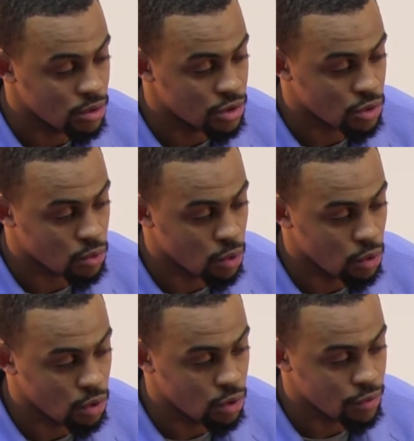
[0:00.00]

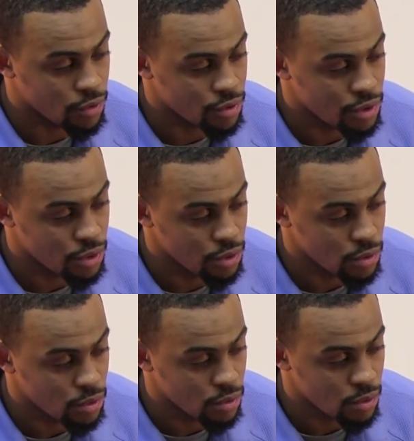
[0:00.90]
scroll over
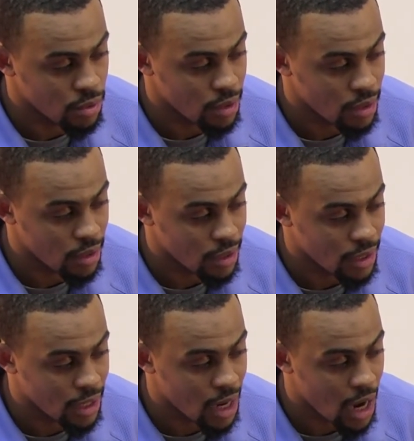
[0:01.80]
to
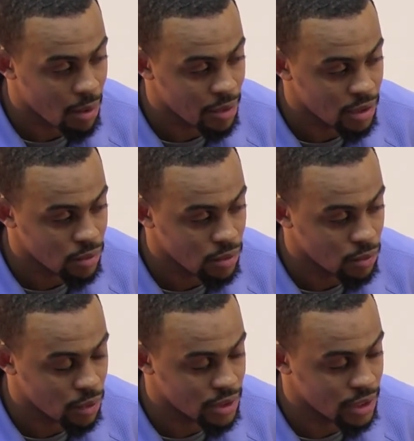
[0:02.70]
Common
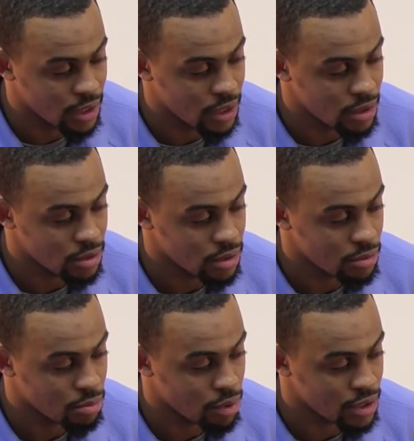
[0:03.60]
once again,
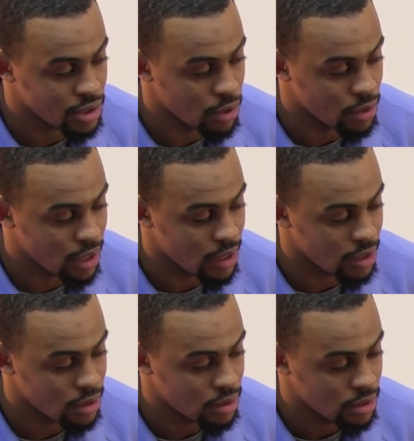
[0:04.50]
press
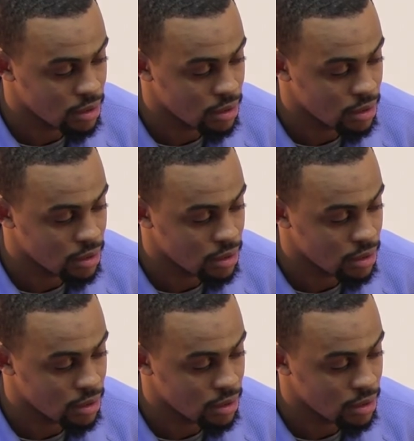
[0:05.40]
OK.